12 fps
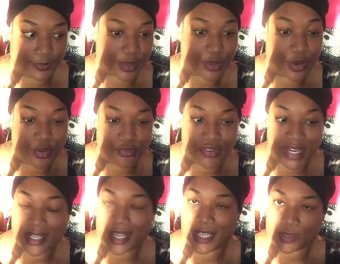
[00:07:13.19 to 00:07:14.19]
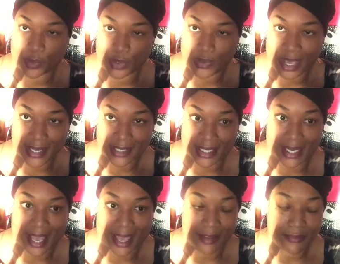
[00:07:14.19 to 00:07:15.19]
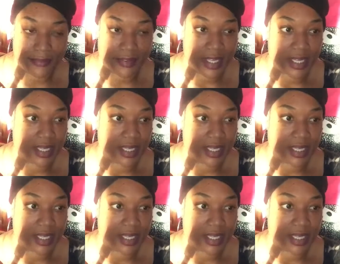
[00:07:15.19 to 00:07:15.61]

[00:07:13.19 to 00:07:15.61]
not realize what you actually have.